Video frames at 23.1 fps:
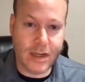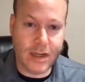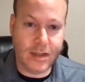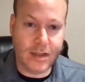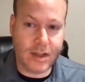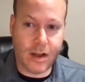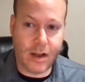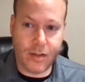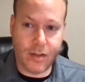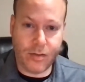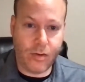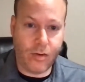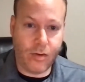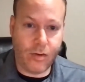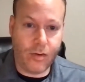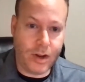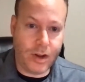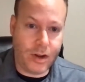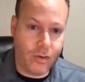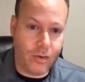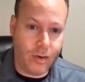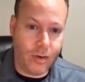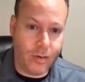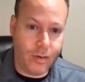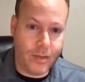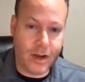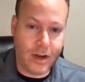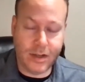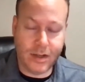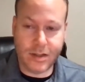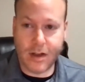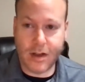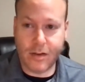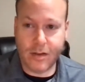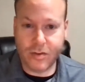He's out throwing equipment.
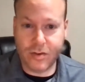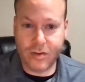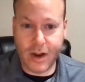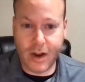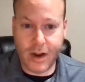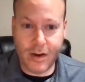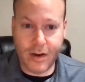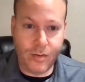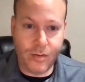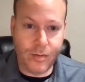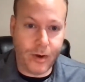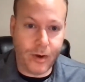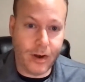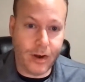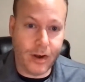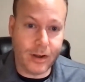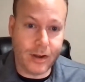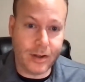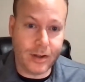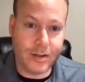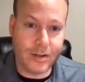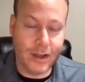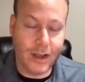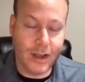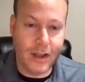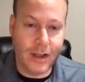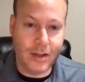He's out trying new balls.